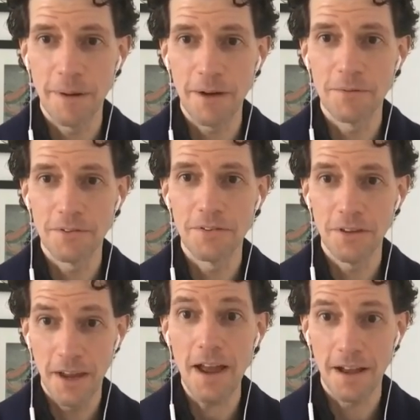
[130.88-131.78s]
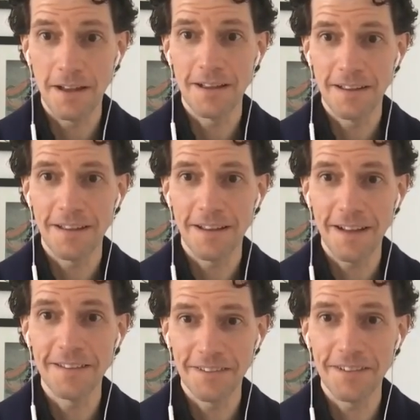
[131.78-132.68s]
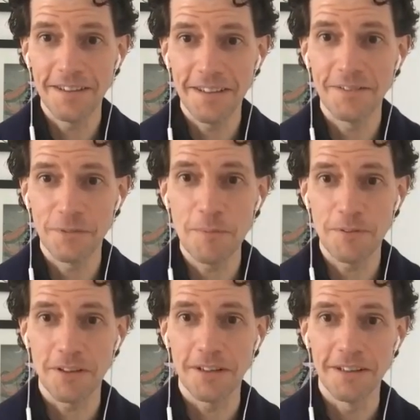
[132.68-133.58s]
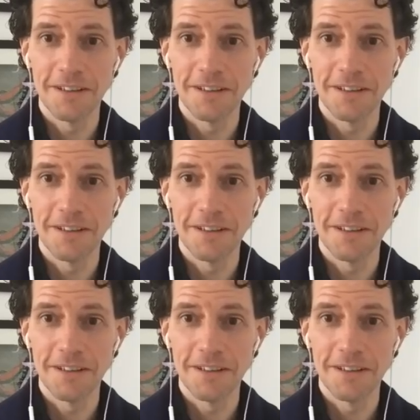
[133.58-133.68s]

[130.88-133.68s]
about yeah on CNN's website.